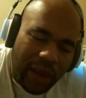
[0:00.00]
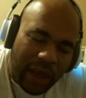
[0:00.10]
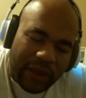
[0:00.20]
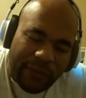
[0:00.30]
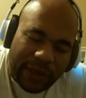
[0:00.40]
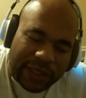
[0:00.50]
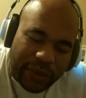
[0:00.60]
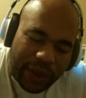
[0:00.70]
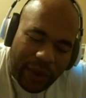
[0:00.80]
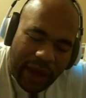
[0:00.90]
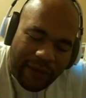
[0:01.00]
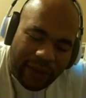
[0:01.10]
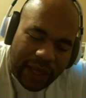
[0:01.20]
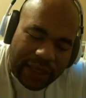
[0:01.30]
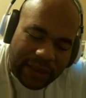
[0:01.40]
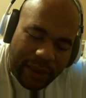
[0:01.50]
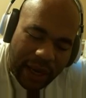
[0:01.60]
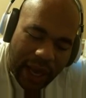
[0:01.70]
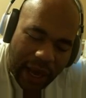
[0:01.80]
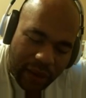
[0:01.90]
Especially when you have a less amount
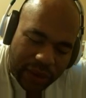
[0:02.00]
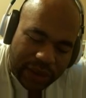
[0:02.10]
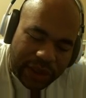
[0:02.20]
of hours